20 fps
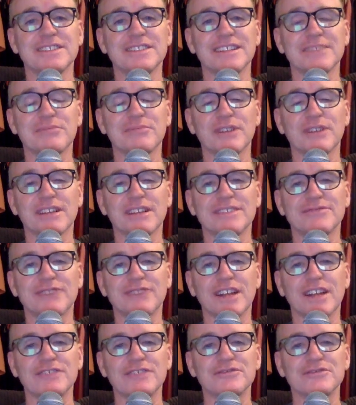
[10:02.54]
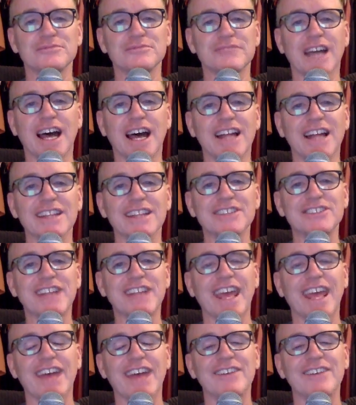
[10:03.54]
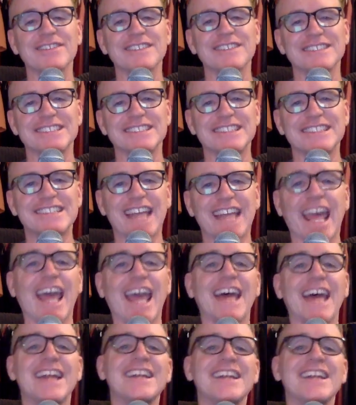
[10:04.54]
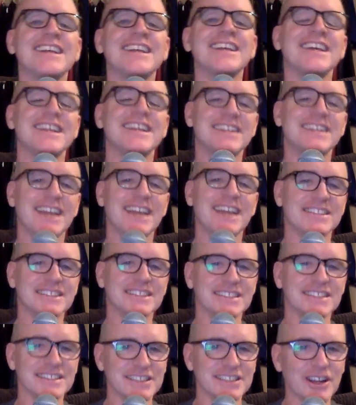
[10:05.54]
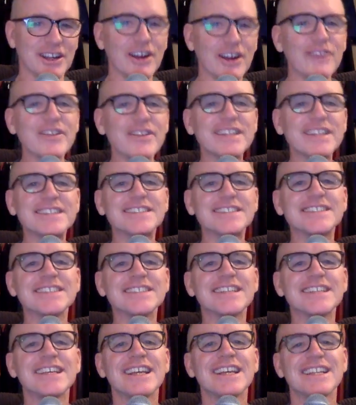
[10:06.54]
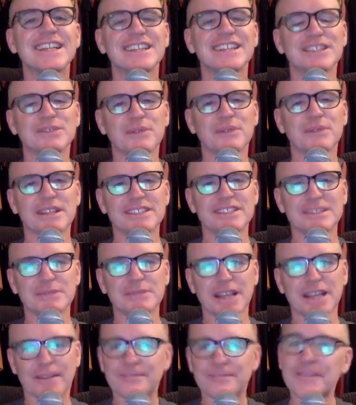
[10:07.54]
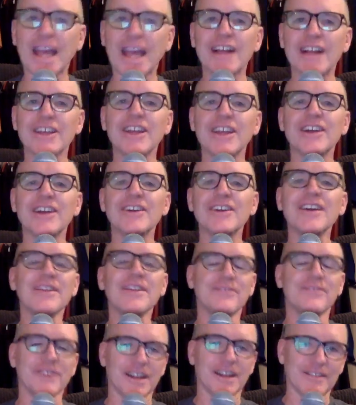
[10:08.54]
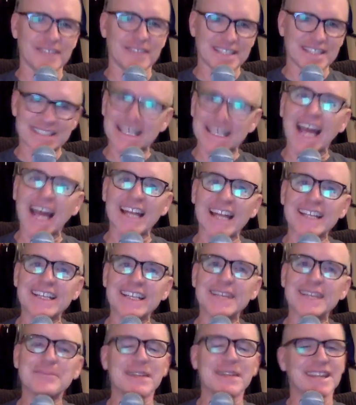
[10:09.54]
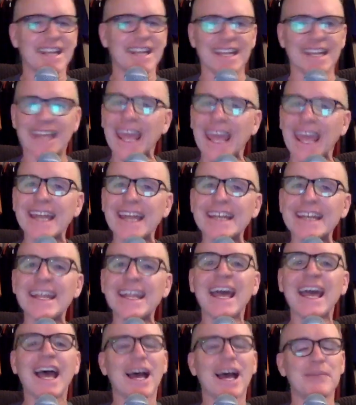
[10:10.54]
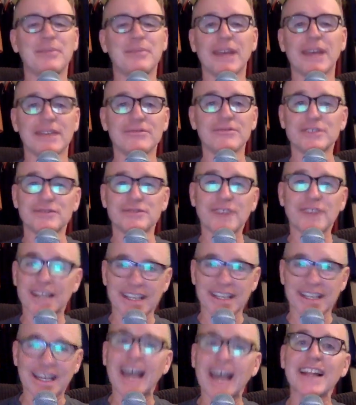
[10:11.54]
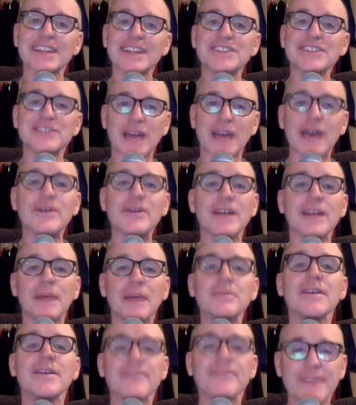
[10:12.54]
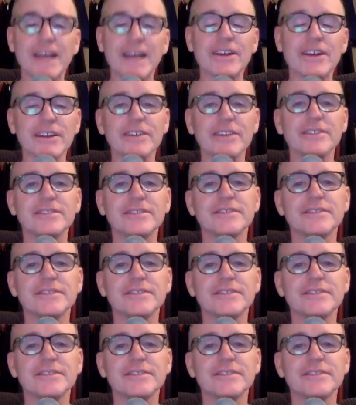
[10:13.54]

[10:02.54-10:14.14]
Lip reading: going to bring his friends from college down to see Dad. Dad's a little nervous, doesn't want to seem like a failure in front of his son. But then again, I'm paying for his fucking college, so how could I be a failure?